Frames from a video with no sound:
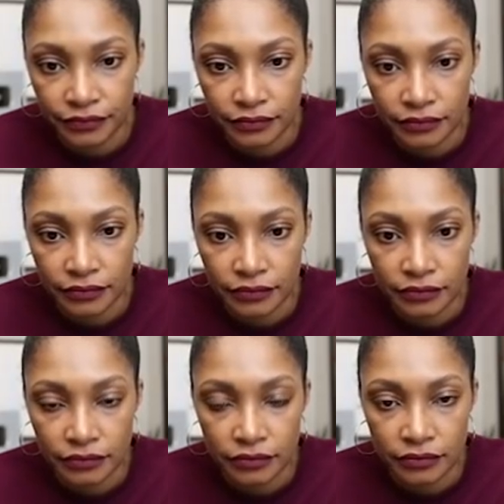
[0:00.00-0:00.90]

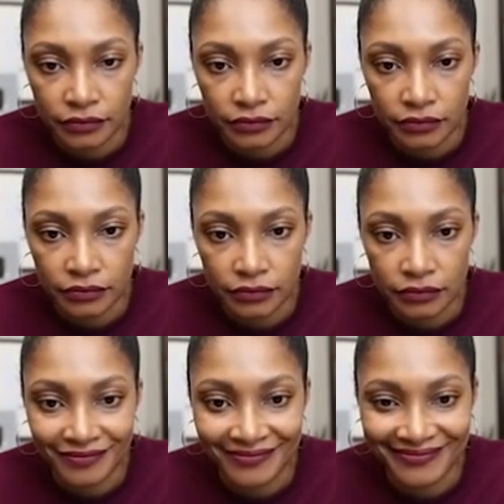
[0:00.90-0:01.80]

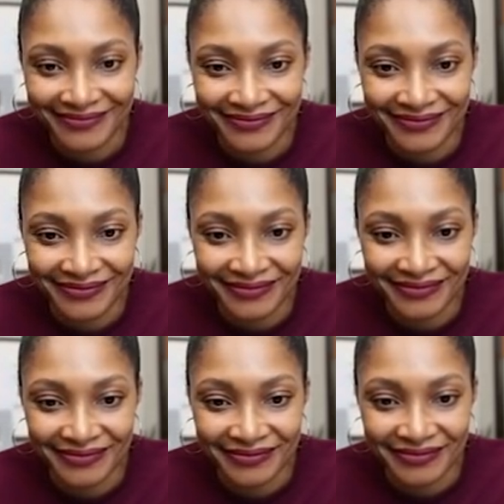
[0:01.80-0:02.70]

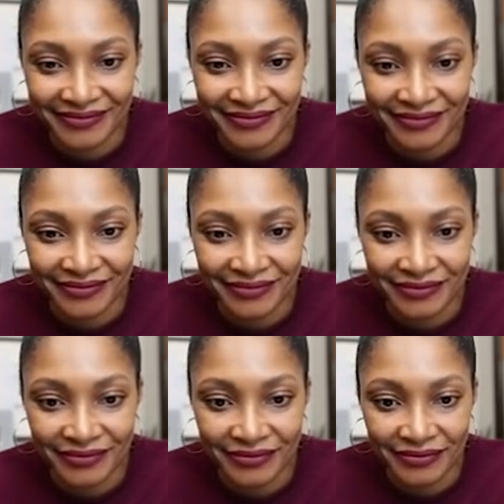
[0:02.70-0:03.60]

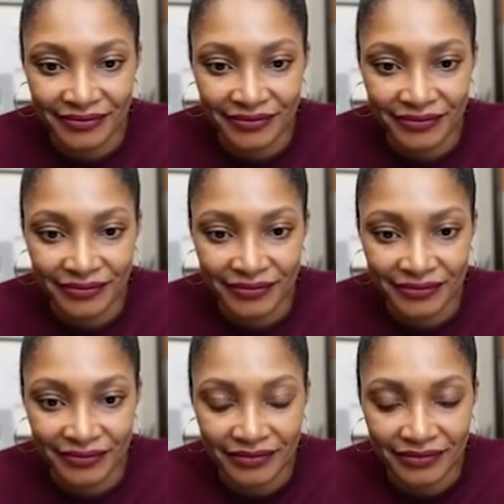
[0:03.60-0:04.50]

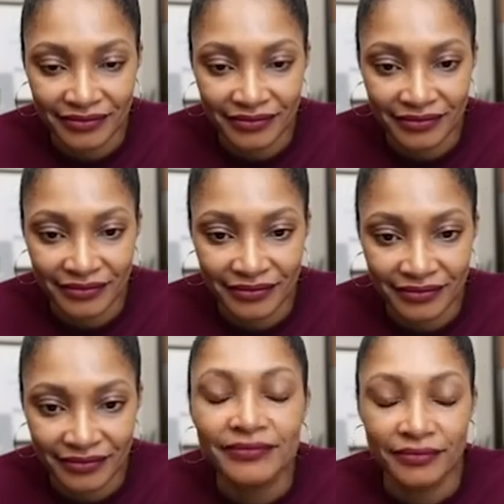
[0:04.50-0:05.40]

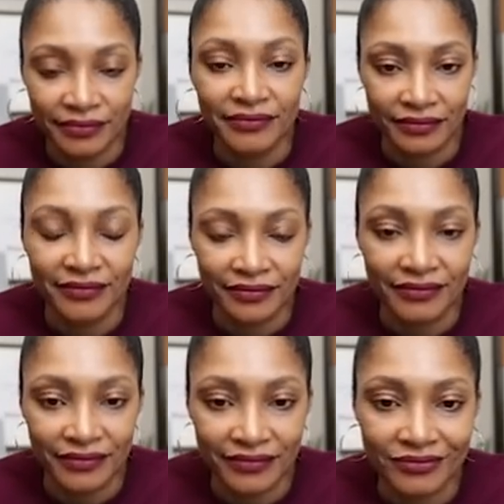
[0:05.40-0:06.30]

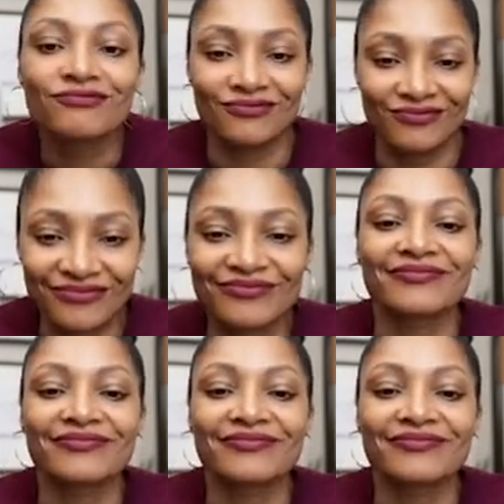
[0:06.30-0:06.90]
(not speaking)